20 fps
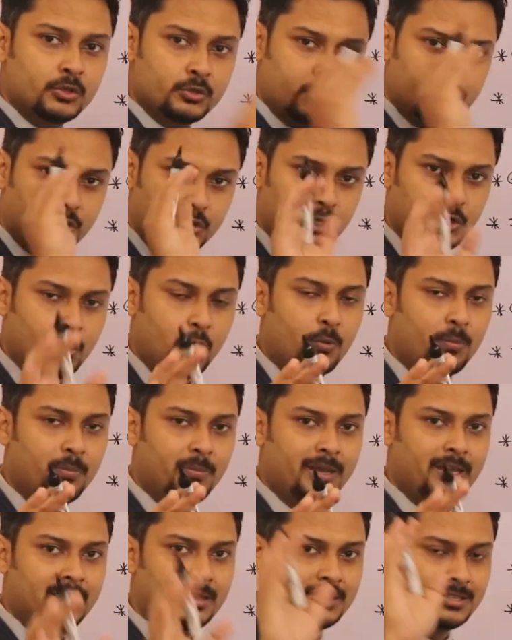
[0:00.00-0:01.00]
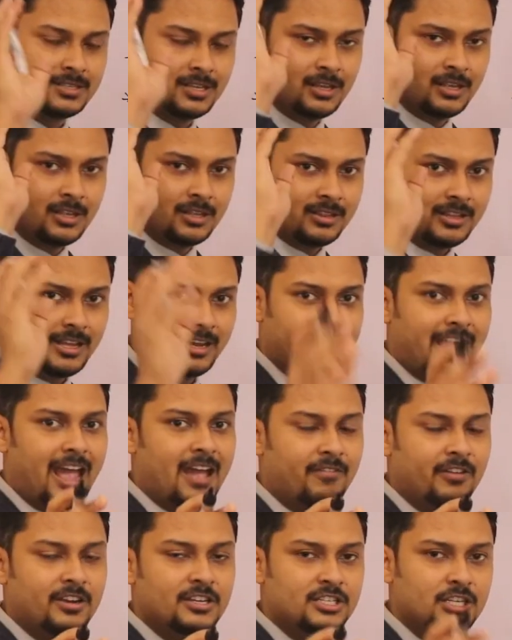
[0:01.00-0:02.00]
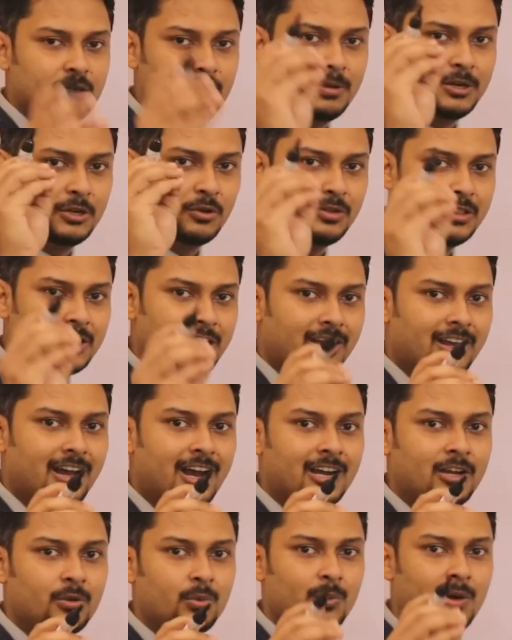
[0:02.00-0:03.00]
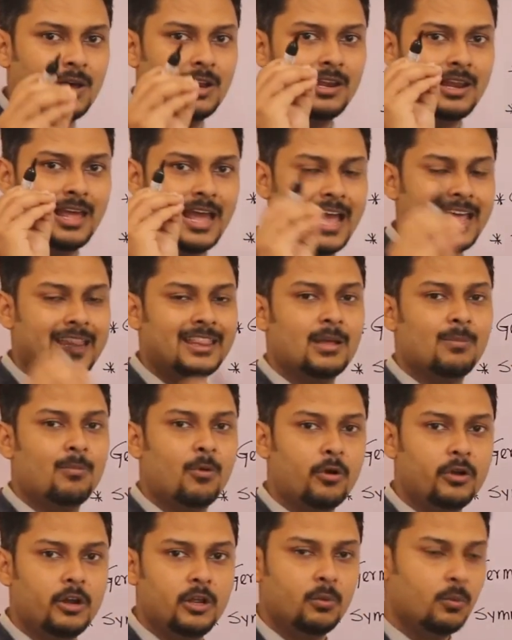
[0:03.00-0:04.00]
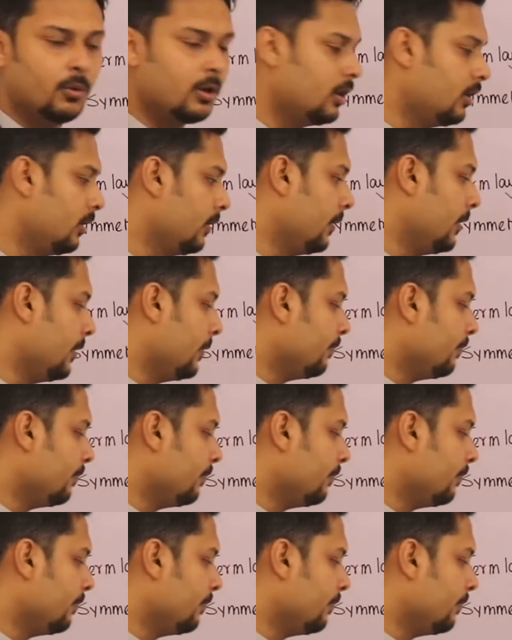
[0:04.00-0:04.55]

So coelom means the cavity between the gut wall and the body wall.